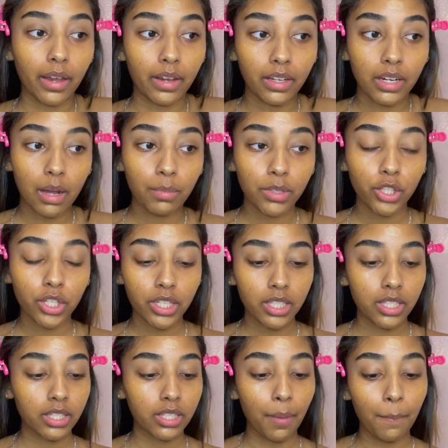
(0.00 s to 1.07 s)
and I'm gonna
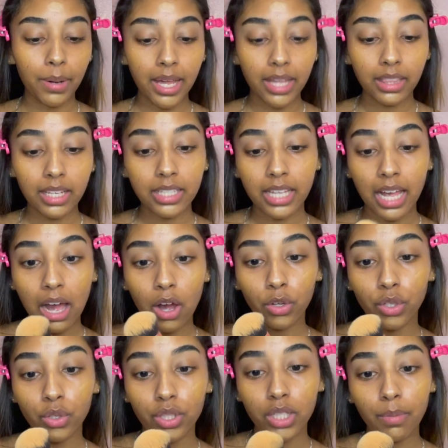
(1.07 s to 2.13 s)
just blend this out
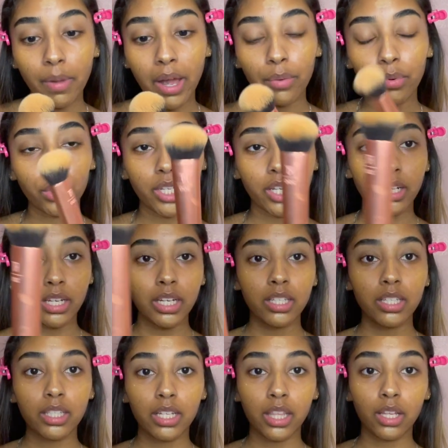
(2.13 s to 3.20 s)
using my Real
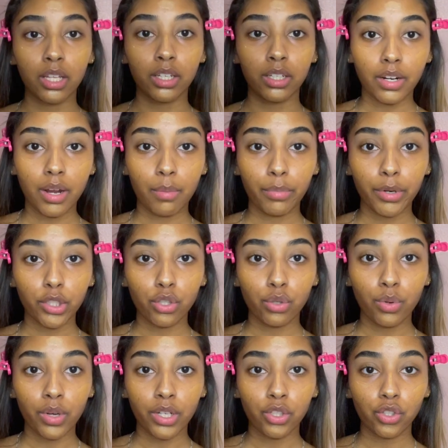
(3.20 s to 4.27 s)
Techniques in the number
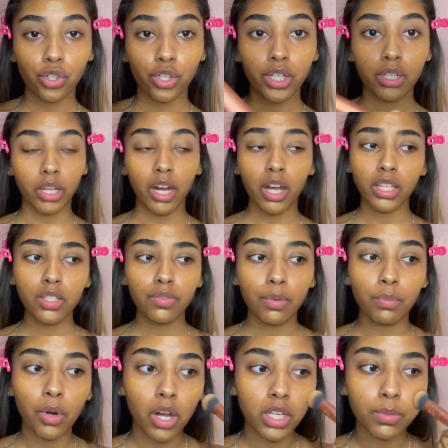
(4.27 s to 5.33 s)
200. I got this
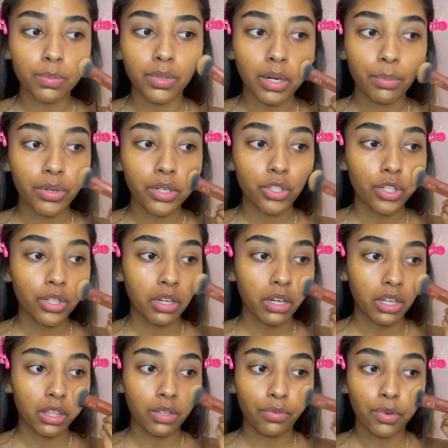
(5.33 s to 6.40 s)
from Ross, but I'm pretty sure you can
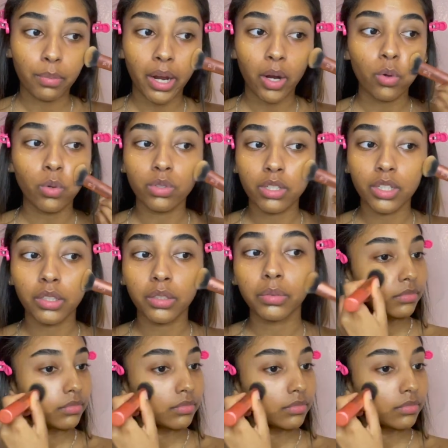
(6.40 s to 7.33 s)
get them from like Ulta.